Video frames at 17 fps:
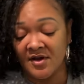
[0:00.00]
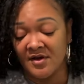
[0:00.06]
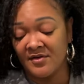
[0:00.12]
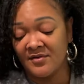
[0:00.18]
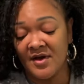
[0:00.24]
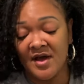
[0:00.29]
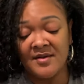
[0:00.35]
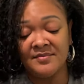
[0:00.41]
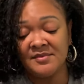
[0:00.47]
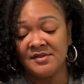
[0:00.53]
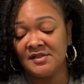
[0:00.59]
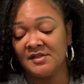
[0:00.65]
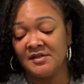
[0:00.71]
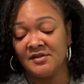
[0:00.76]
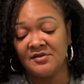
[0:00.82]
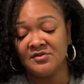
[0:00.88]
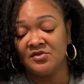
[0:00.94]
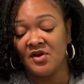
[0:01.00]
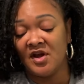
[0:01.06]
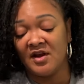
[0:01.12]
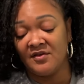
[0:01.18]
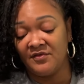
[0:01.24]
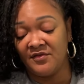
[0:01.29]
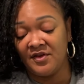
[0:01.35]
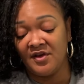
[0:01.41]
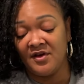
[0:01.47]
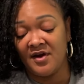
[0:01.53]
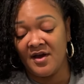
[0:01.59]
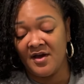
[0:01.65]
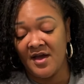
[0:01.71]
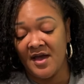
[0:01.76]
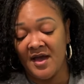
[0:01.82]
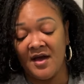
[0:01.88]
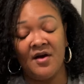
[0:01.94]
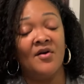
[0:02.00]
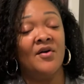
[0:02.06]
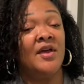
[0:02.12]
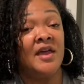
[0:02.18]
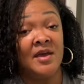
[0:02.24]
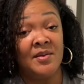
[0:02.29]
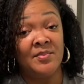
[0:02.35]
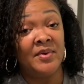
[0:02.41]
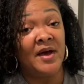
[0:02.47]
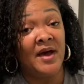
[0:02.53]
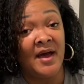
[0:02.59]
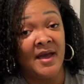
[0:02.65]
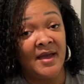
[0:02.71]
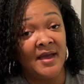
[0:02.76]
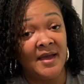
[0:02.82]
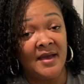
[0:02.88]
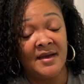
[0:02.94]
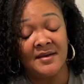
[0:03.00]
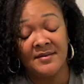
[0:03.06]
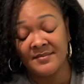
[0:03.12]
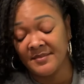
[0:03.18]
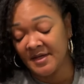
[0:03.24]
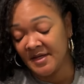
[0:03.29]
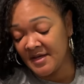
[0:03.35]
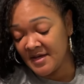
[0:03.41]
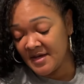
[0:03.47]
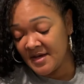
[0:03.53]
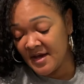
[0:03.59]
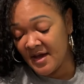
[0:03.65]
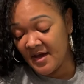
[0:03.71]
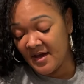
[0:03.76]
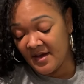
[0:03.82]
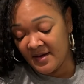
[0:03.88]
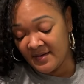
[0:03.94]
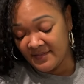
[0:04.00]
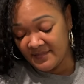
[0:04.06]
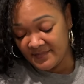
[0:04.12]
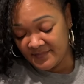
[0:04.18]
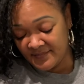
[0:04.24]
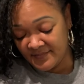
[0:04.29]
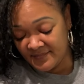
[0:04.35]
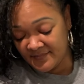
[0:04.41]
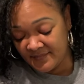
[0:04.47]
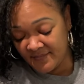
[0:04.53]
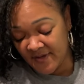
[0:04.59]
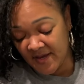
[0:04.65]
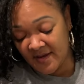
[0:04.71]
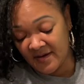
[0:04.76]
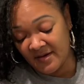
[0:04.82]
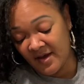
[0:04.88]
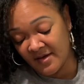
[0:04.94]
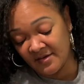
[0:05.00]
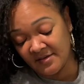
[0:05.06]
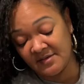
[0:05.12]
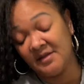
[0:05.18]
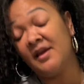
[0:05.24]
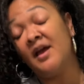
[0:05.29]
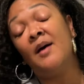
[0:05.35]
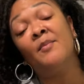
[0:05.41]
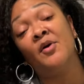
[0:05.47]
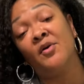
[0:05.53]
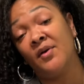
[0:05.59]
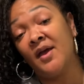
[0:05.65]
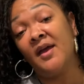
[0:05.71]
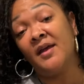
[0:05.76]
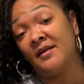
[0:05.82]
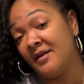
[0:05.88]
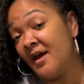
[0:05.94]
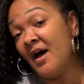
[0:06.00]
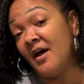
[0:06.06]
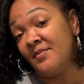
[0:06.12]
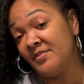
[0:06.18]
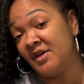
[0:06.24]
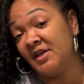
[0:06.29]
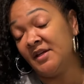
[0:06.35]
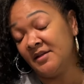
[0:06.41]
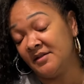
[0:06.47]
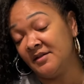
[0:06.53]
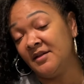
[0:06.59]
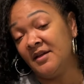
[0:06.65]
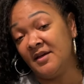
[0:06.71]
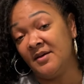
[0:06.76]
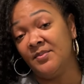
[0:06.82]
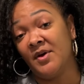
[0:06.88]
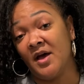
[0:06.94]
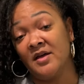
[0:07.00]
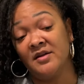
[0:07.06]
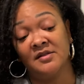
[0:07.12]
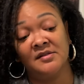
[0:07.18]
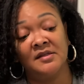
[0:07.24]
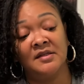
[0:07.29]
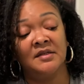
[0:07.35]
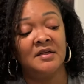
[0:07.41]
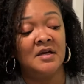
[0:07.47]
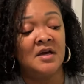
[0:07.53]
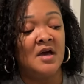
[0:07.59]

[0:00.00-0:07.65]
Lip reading: know. I'm still trying to figure out how hip I am. Um, and honestly, I'm okay not being hip, honestly.